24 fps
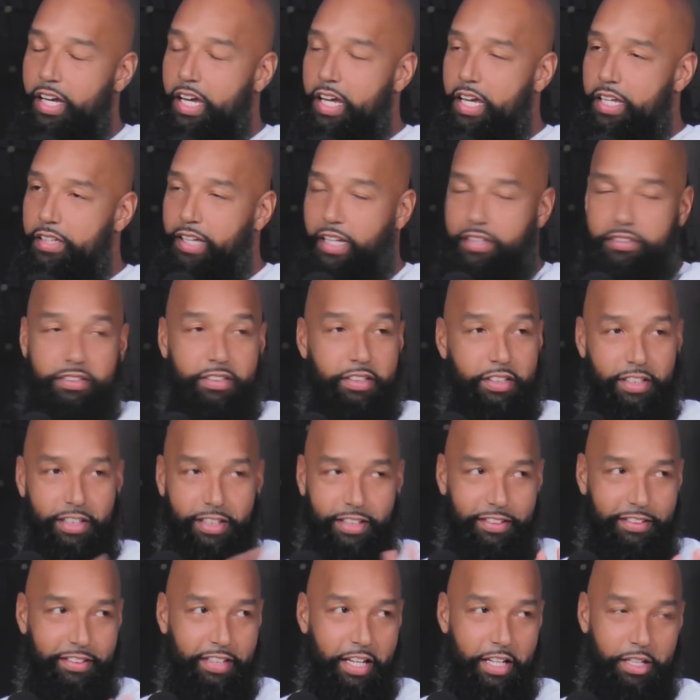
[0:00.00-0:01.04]
That's
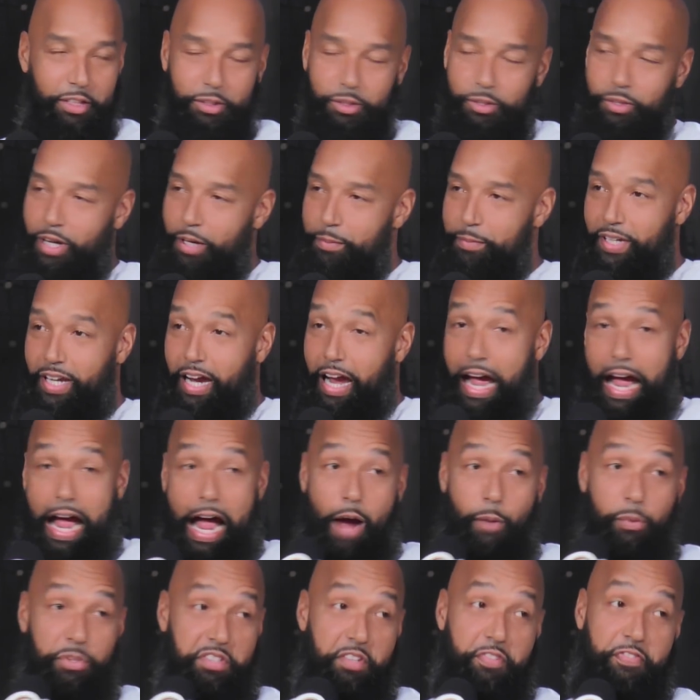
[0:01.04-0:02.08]
good, thank you. I mean, I
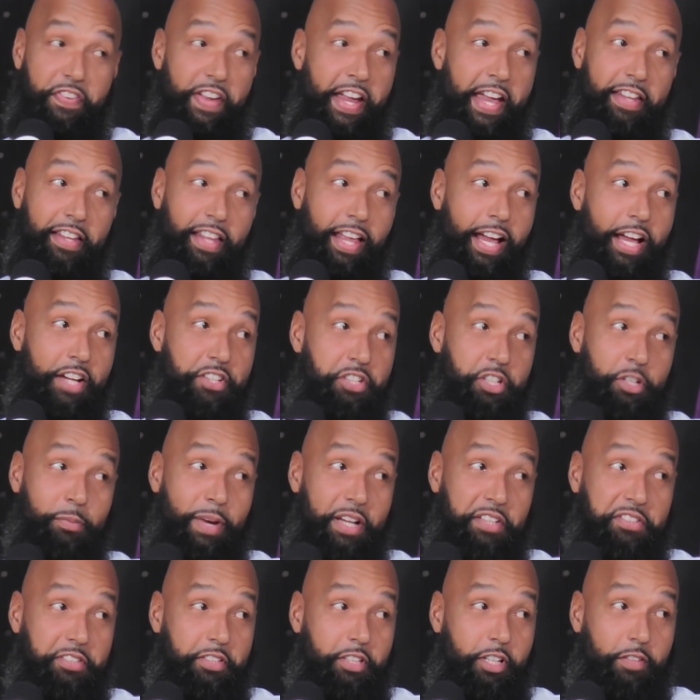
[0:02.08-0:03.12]
was a fan last year
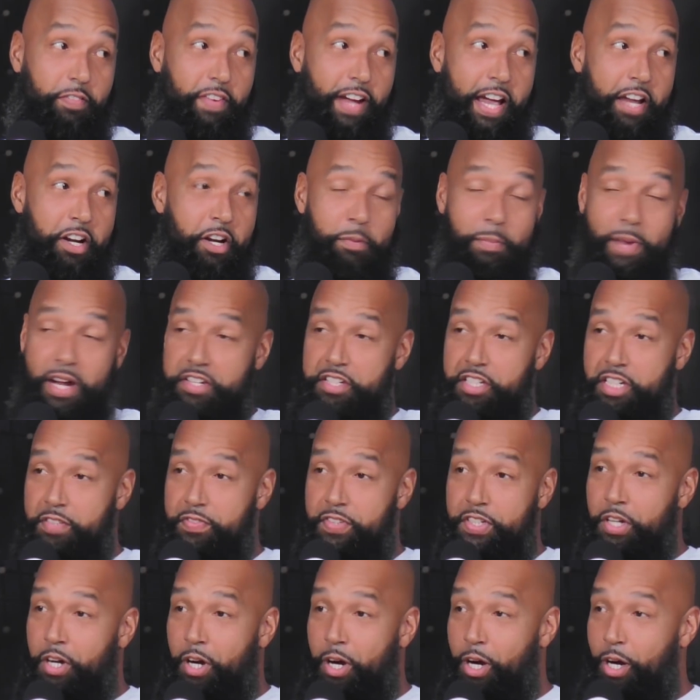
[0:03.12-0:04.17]
myself. I had it on my
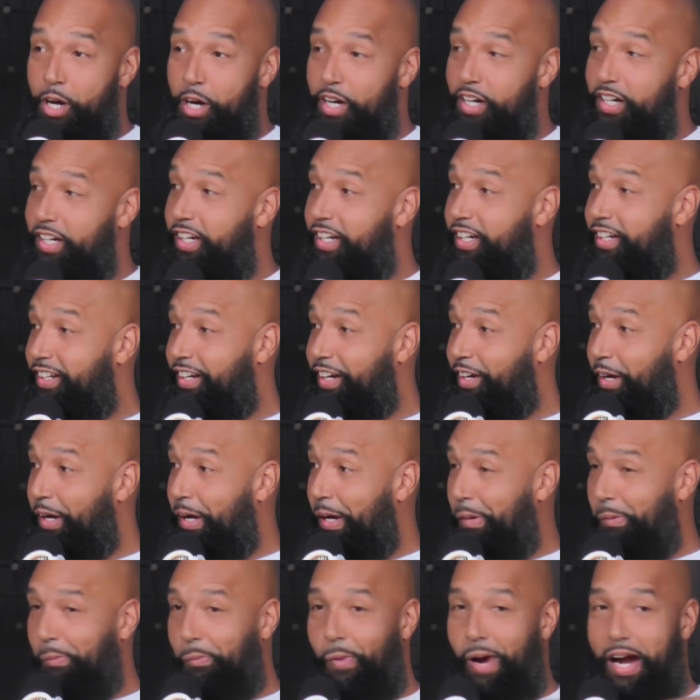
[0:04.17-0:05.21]

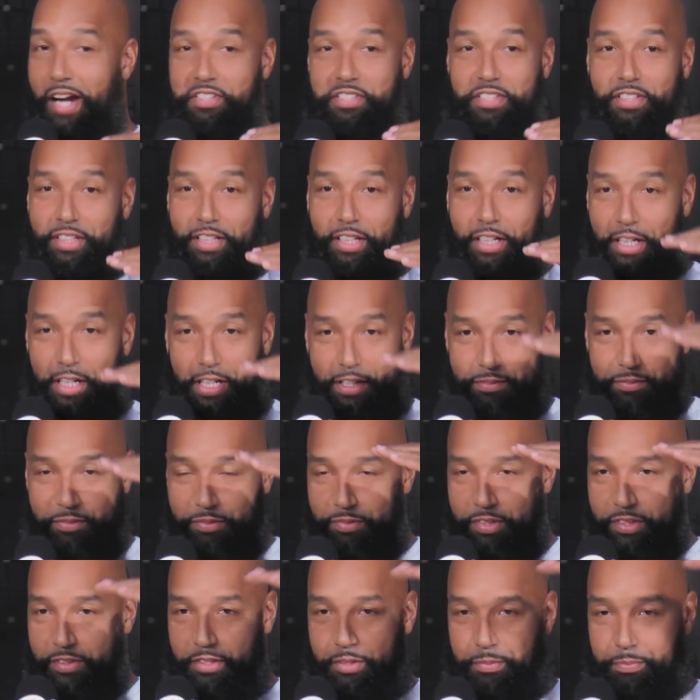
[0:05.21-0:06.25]
DVR, watched
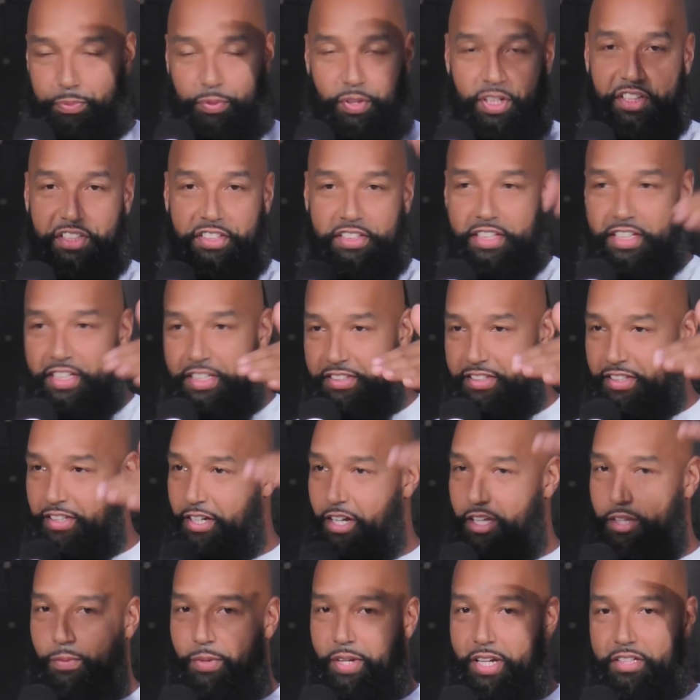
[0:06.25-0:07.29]
the preseason all
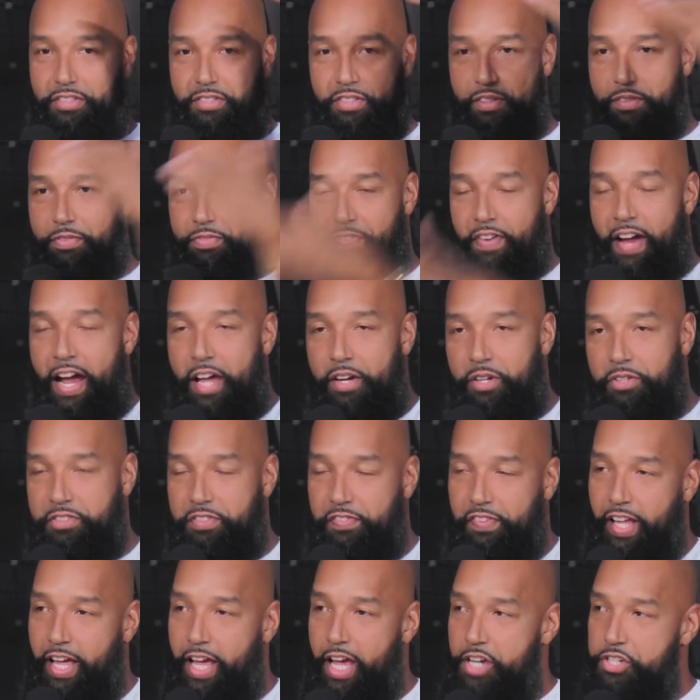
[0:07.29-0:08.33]
the way into the finals of
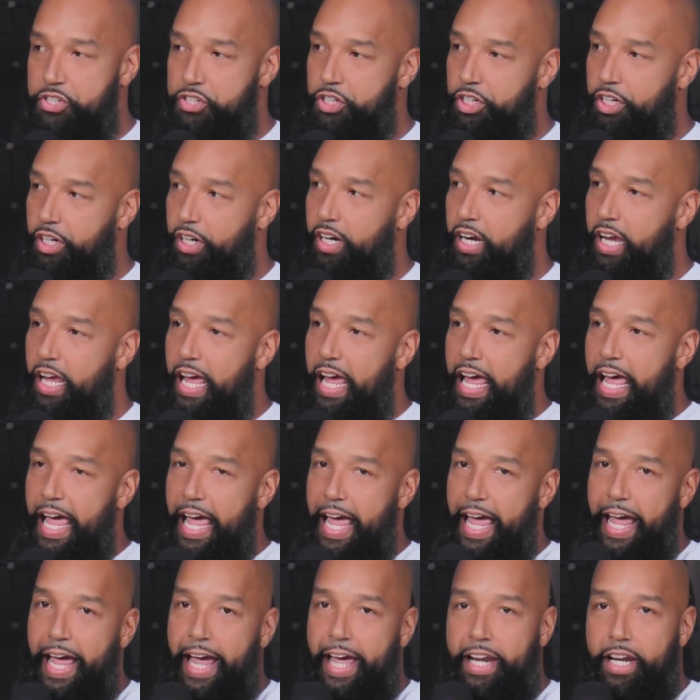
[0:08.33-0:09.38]
last year.
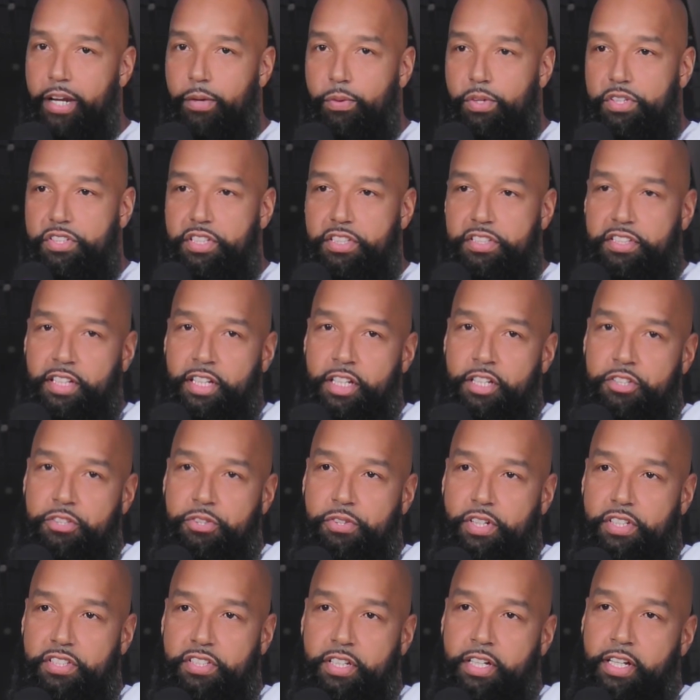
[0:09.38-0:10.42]
And it was just
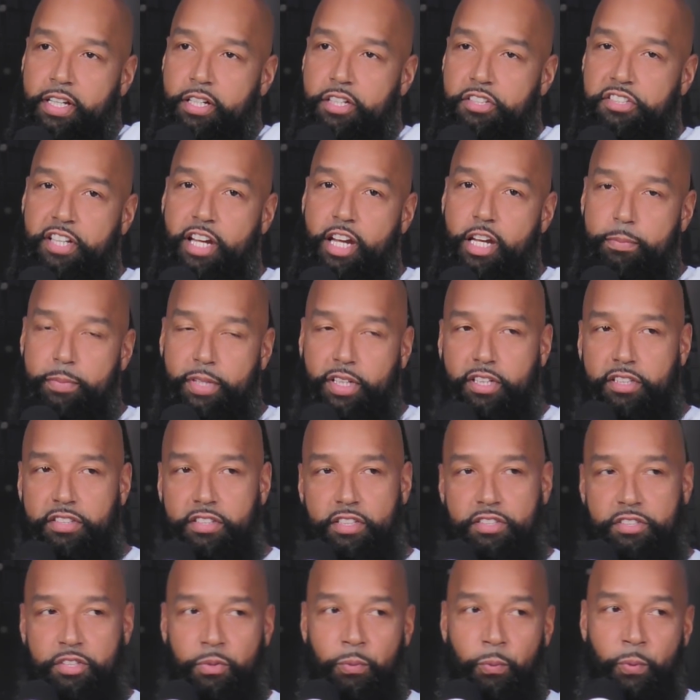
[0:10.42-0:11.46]
interesting and entertainment because
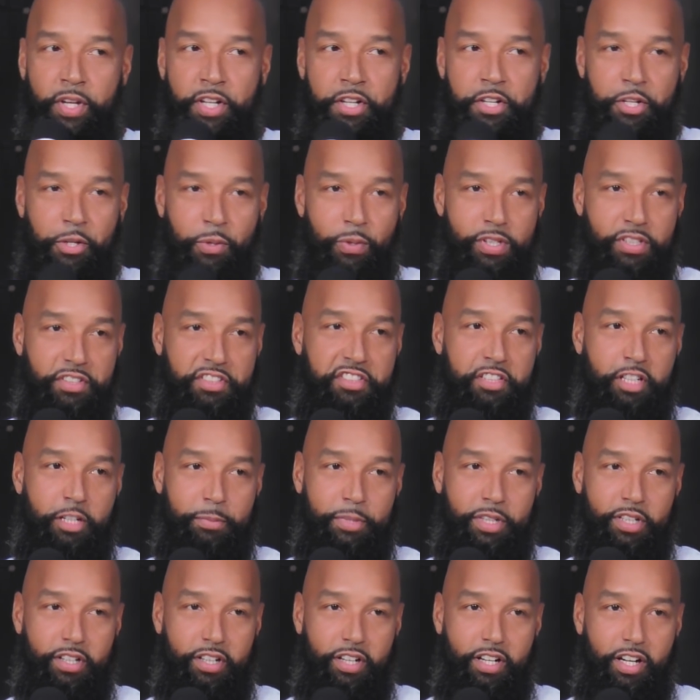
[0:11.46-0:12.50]
there's a window in
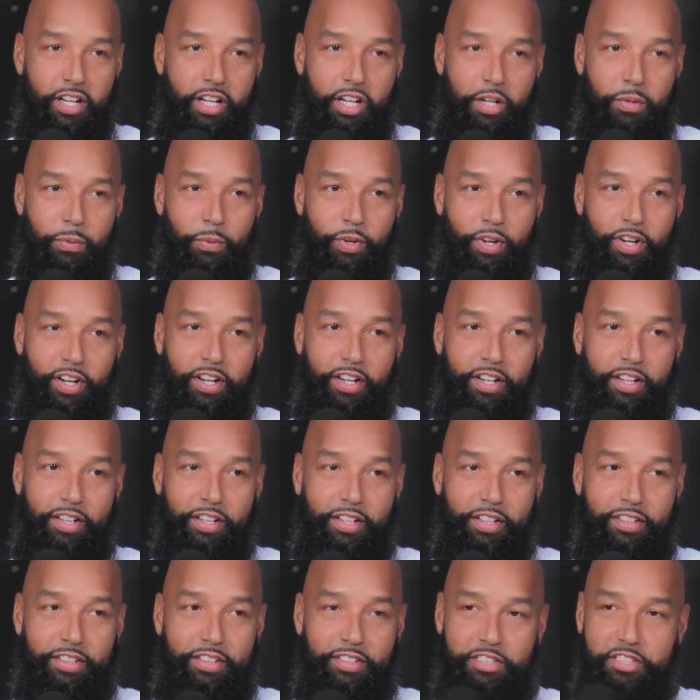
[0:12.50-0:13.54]
summer where
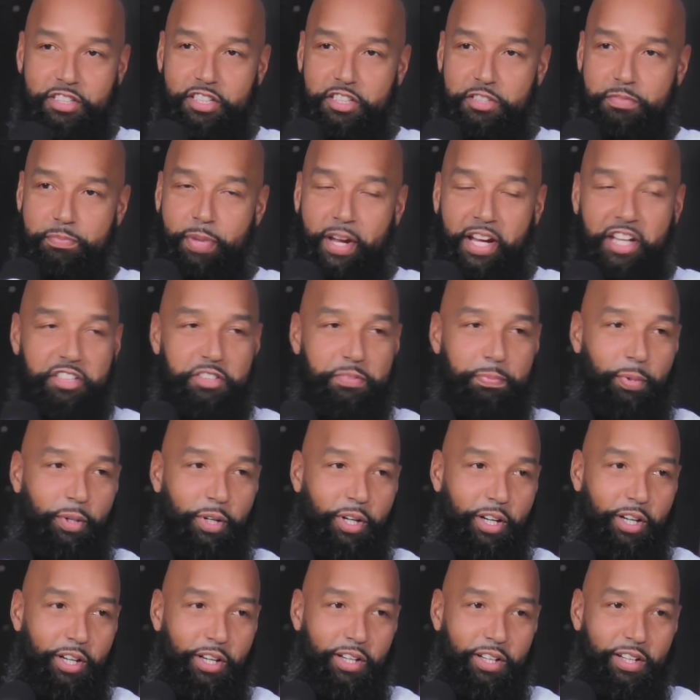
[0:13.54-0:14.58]
there's just
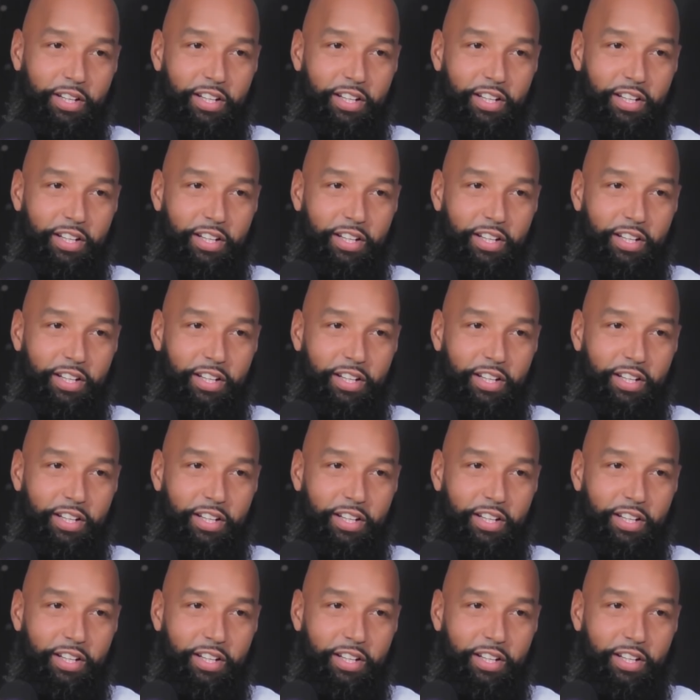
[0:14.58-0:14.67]
baseball